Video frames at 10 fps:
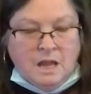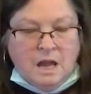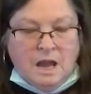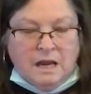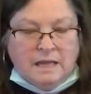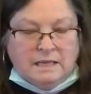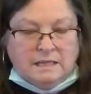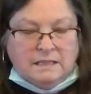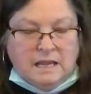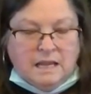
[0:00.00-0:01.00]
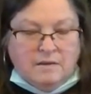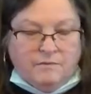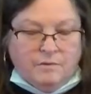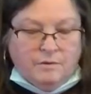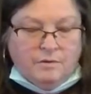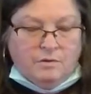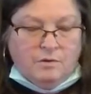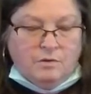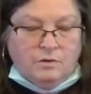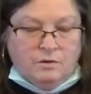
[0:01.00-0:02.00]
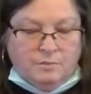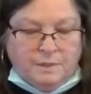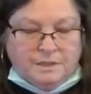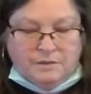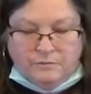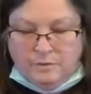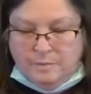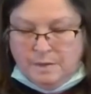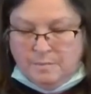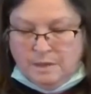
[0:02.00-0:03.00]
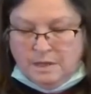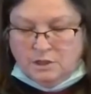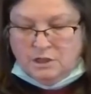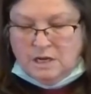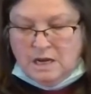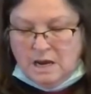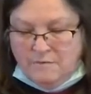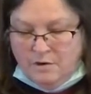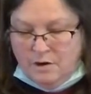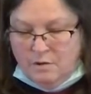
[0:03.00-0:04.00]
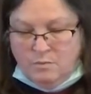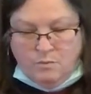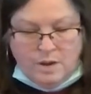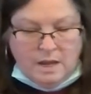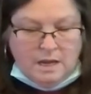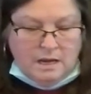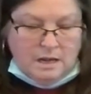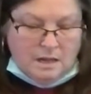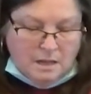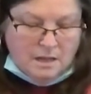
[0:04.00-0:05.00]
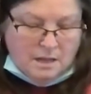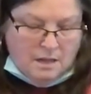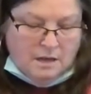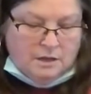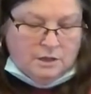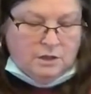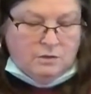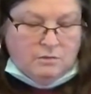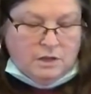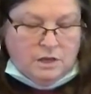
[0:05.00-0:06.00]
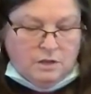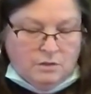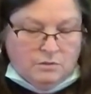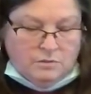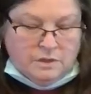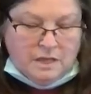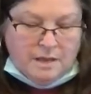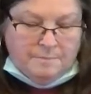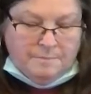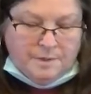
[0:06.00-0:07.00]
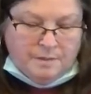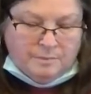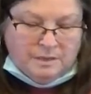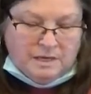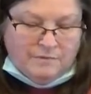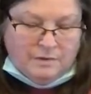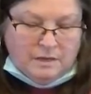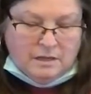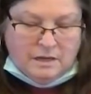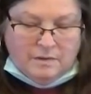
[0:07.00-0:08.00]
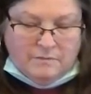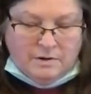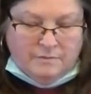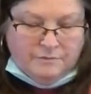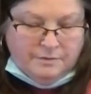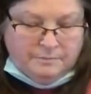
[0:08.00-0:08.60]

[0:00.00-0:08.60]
I like to save all little bits of ribbon because you never know when you can use them. I'm definitely going to have enough.